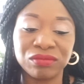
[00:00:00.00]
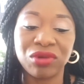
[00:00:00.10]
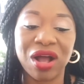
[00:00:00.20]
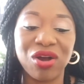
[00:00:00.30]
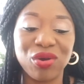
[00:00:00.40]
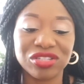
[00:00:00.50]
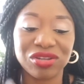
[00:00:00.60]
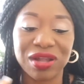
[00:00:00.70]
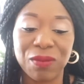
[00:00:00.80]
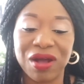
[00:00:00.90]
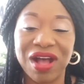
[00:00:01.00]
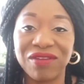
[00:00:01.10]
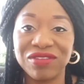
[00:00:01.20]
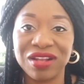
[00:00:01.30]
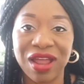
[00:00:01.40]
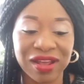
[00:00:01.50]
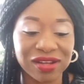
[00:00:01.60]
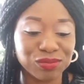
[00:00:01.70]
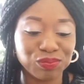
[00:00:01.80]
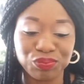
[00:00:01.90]
but I always thought about having like
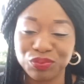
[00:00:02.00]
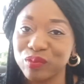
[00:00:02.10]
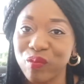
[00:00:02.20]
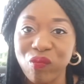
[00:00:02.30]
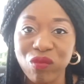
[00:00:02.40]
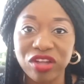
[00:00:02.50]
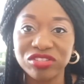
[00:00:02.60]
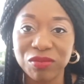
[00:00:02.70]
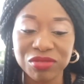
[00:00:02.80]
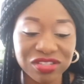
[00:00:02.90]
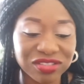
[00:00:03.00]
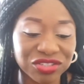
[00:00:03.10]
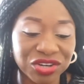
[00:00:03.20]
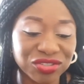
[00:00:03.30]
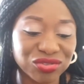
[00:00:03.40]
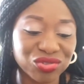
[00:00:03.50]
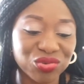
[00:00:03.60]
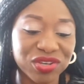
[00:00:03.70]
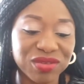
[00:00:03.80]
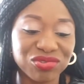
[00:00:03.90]
something serious to do with him.